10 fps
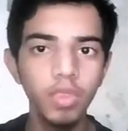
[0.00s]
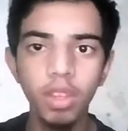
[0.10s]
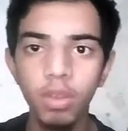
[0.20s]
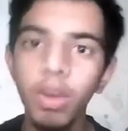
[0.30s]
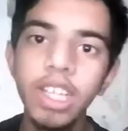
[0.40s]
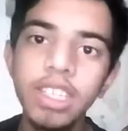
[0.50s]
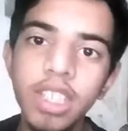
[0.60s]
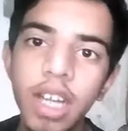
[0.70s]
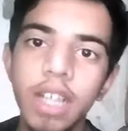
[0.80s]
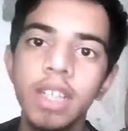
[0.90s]
Why is
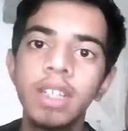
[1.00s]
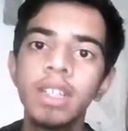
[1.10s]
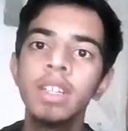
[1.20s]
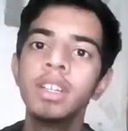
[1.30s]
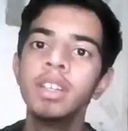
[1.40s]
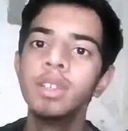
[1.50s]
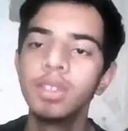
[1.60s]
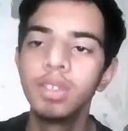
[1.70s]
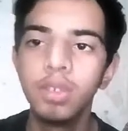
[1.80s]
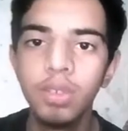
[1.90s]
that?
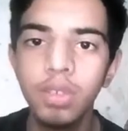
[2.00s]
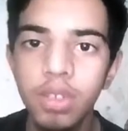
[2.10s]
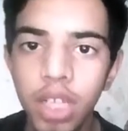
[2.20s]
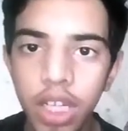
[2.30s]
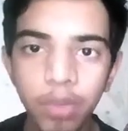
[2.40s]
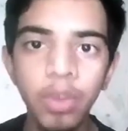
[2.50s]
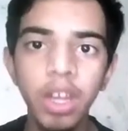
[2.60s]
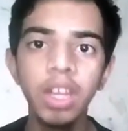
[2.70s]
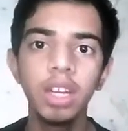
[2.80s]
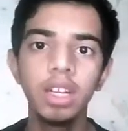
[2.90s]
So if
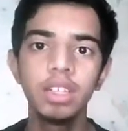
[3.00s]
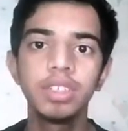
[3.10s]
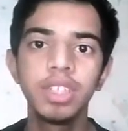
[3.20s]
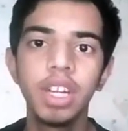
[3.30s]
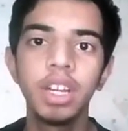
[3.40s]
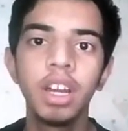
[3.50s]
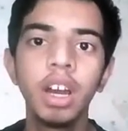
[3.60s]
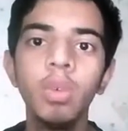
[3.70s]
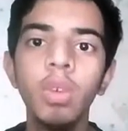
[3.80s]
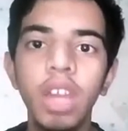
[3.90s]
I understand
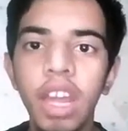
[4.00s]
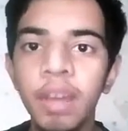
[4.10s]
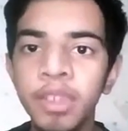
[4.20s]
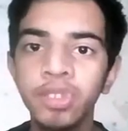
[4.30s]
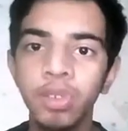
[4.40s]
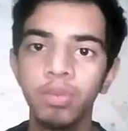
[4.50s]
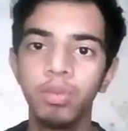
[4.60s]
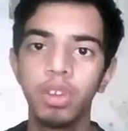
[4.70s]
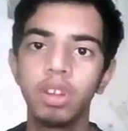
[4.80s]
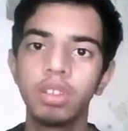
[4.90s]
how Amazon
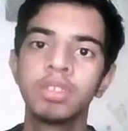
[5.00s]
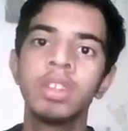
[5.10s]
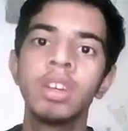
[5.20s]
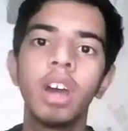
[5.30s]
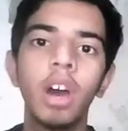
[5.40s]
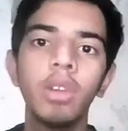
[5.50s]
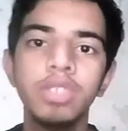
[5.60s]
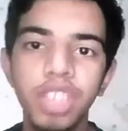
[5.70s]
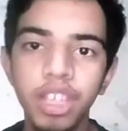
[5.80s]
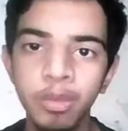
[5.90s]
works, how
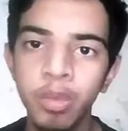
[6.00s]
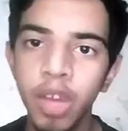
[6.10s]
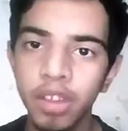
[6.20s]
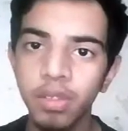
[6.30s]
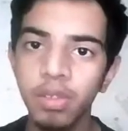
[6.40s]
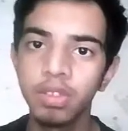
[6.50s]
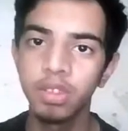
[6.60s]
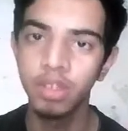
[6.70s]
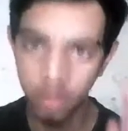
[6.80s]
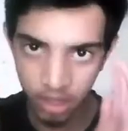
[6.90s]
Jeff Bezos
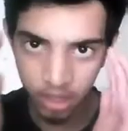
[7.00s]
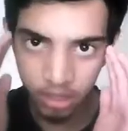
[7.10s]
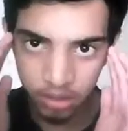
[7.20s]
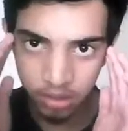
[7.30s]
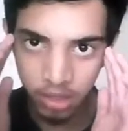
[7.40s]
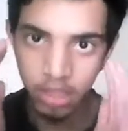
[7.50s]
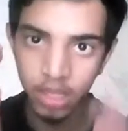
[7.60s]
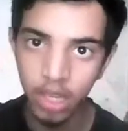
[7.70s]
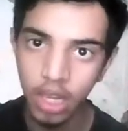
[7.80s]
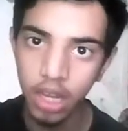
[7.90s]
thinks,
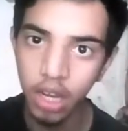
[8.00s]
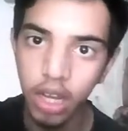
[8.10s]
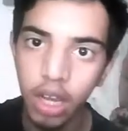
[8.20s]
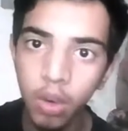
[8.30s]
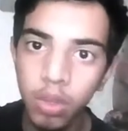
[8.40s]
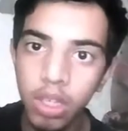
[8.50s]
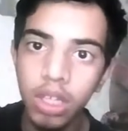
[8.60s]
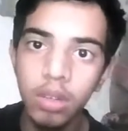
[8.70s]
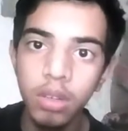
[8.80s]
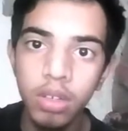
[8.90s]
and how
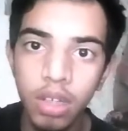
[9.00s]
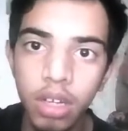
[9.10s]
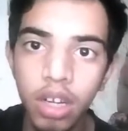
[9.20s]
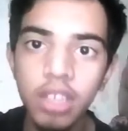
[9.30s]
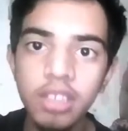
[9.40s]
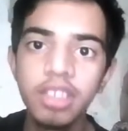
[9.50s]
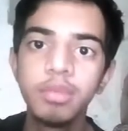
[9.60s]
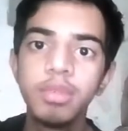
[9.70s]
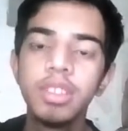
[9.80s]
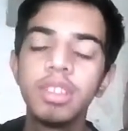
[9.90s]
he runs his
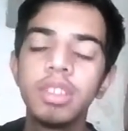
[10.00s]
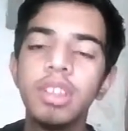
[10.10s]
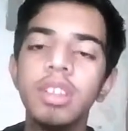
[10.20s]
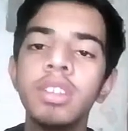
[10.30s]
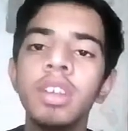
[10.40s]
businesses,